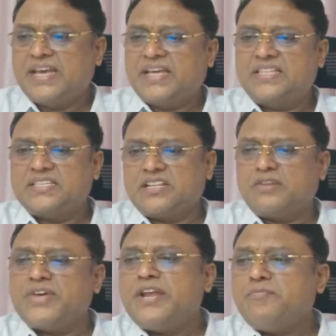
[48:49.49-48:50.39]
These are the
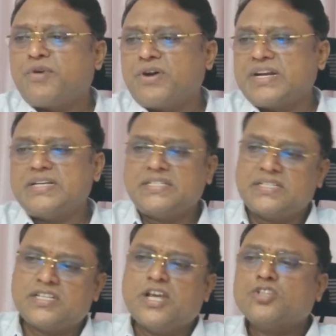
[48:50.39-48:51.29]
very important
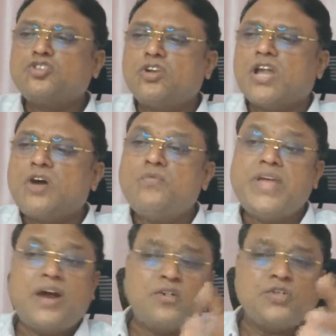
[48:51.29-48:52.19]
genes. So now we
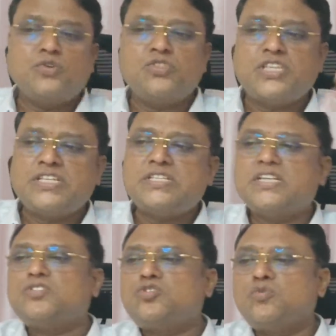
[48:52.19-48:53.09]
have to use these
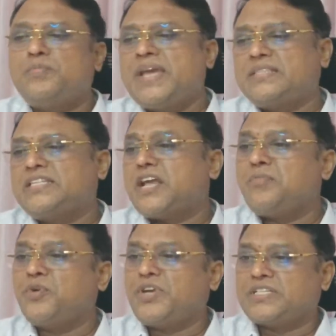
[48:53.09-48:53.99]
genes to make the
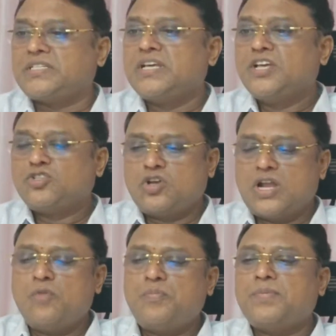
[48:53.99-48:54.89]
therapeutics. So
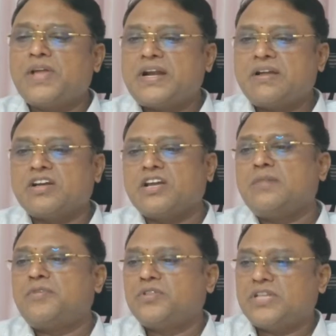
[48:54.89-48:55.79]
now people are talking
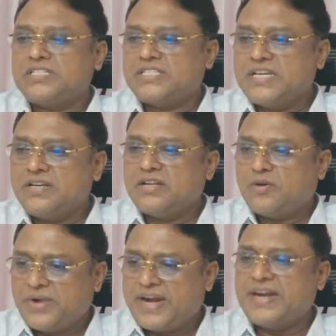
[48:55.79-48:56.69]
about the gene
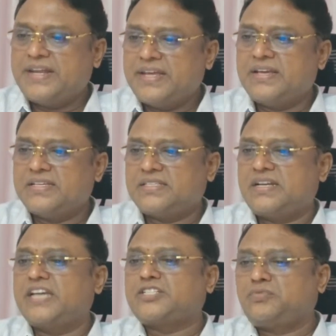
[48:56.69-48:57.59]
editing is the
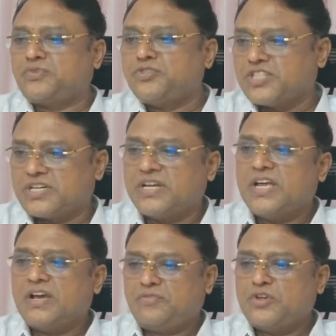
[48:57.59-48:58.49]
next future
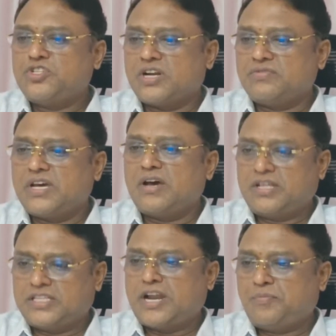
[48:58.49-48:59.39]
of the
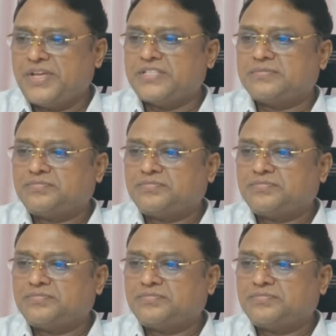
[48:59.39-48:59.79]
therapies.